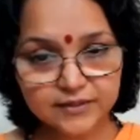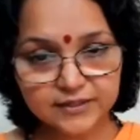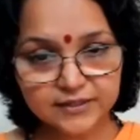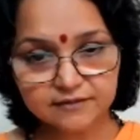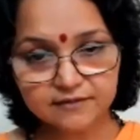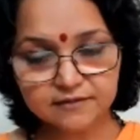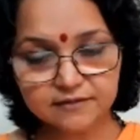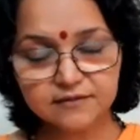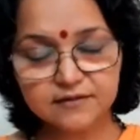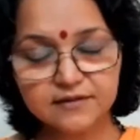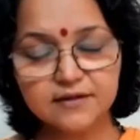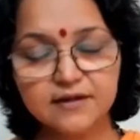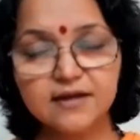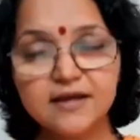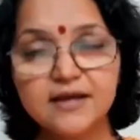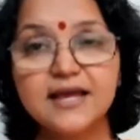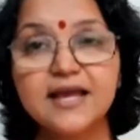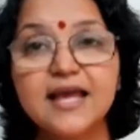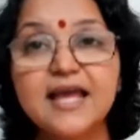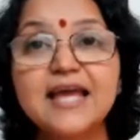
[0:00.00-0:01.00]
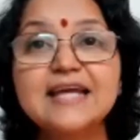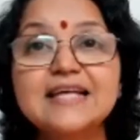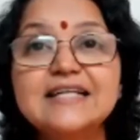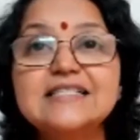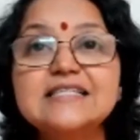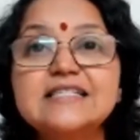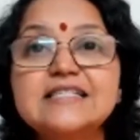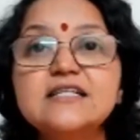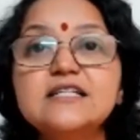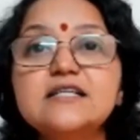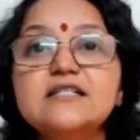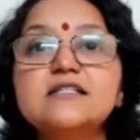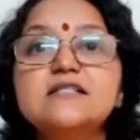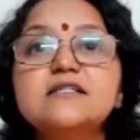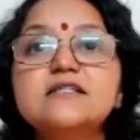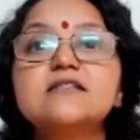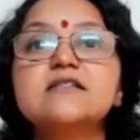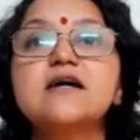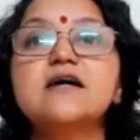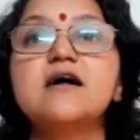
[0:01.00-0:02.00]
with
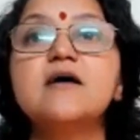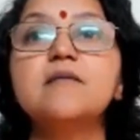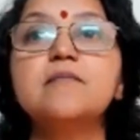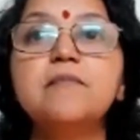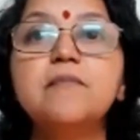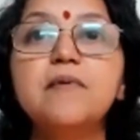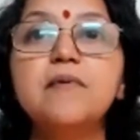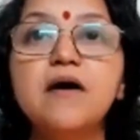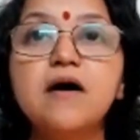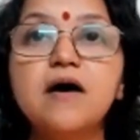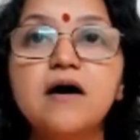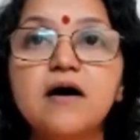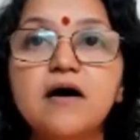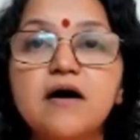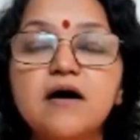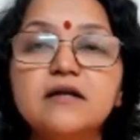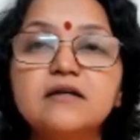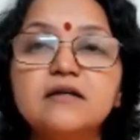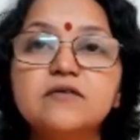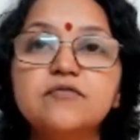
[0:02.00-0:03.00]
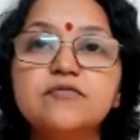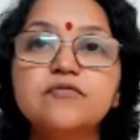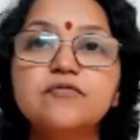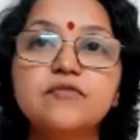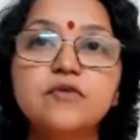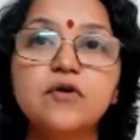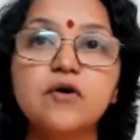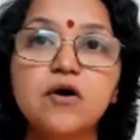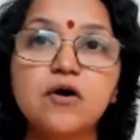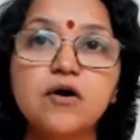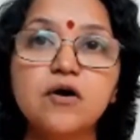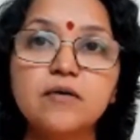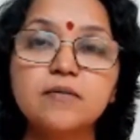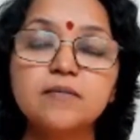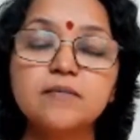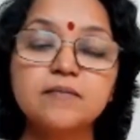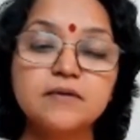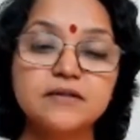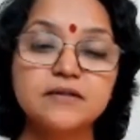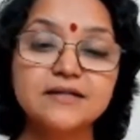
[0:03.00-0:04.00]
exists apart
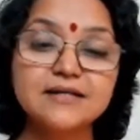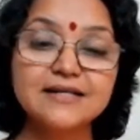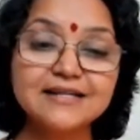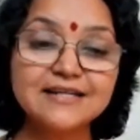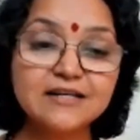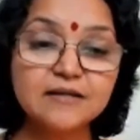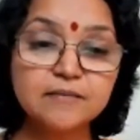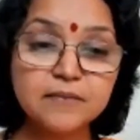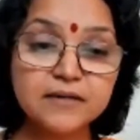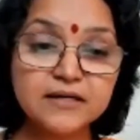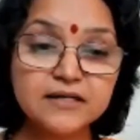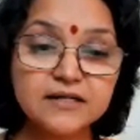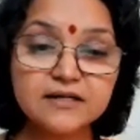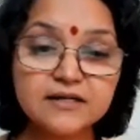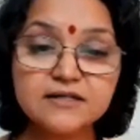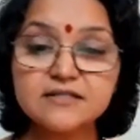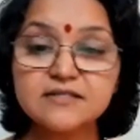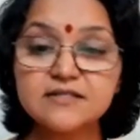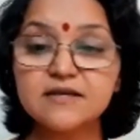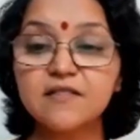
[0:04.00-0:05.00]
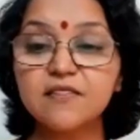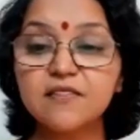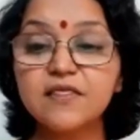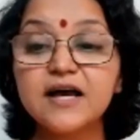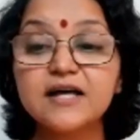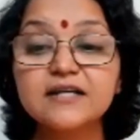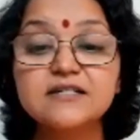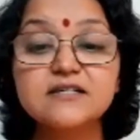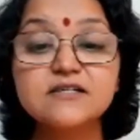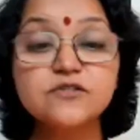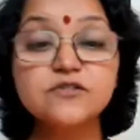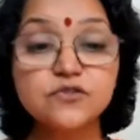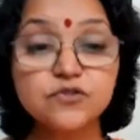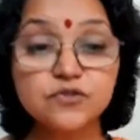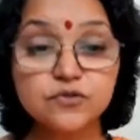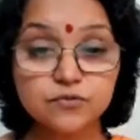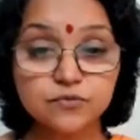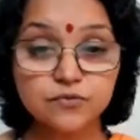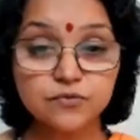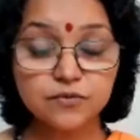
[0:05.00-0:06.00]
from the limitless that is
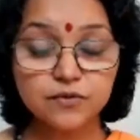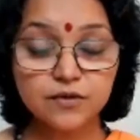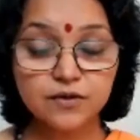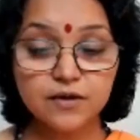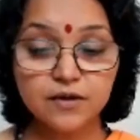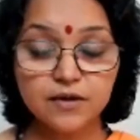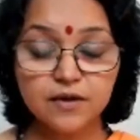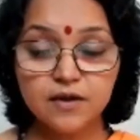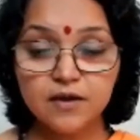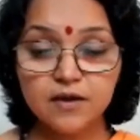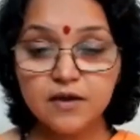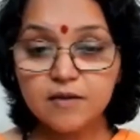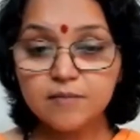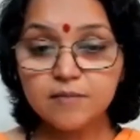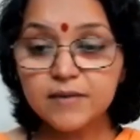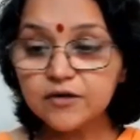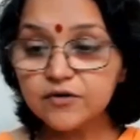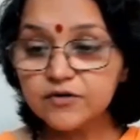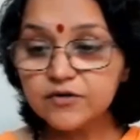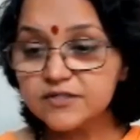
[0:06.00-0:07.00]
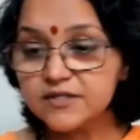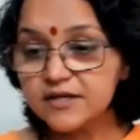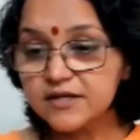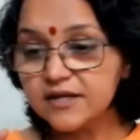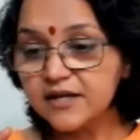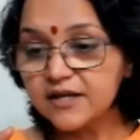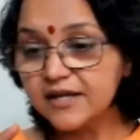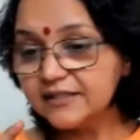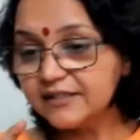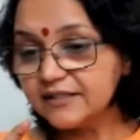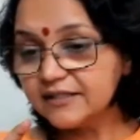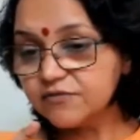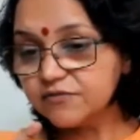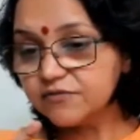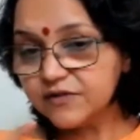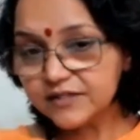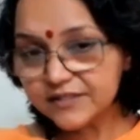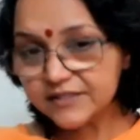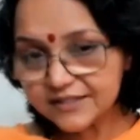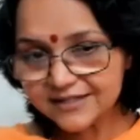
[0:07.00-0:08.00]
you. Because in the
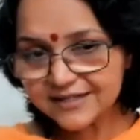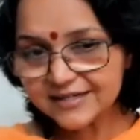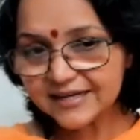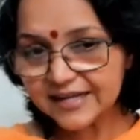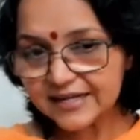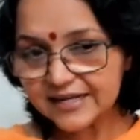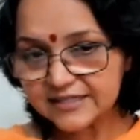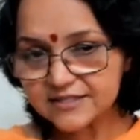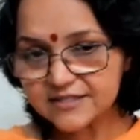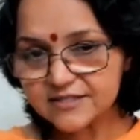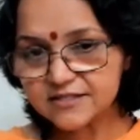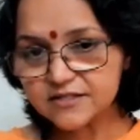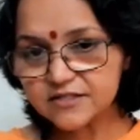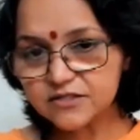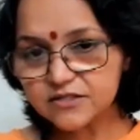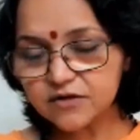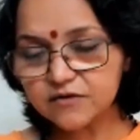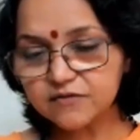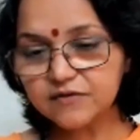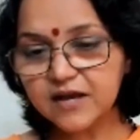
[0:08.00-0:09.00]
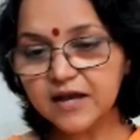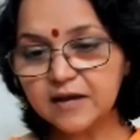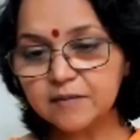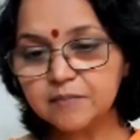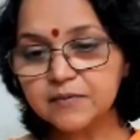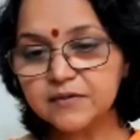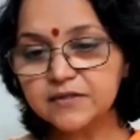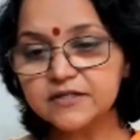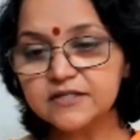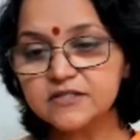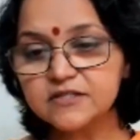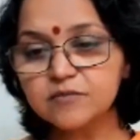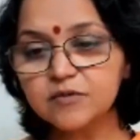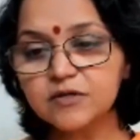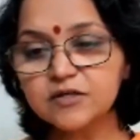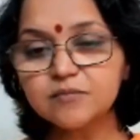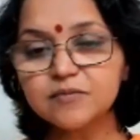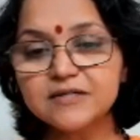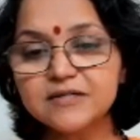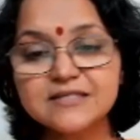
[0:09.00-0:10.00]
further analysis of happiness,
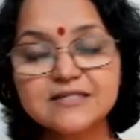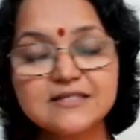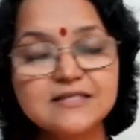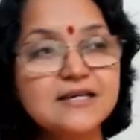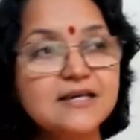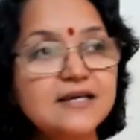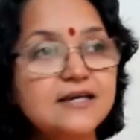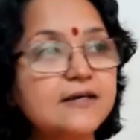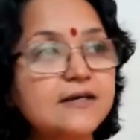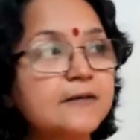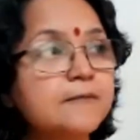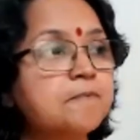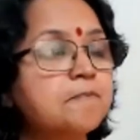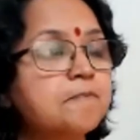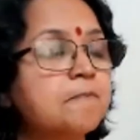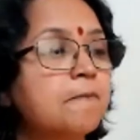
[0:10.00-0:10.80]
what we see